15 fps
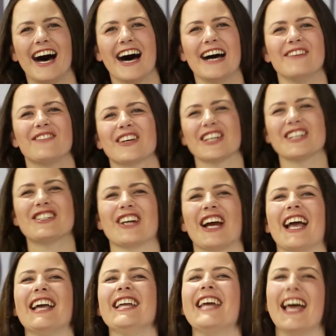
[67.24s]
I've got a
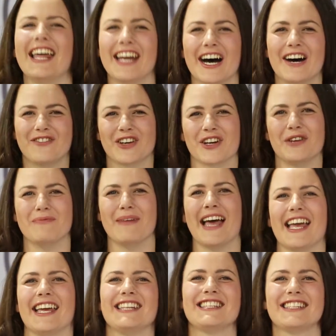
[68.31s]
trade and I've got it
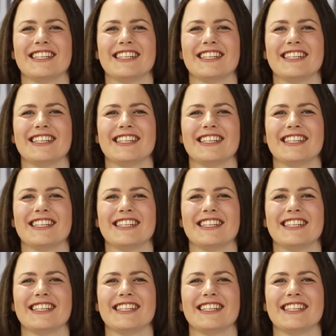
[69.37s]
made.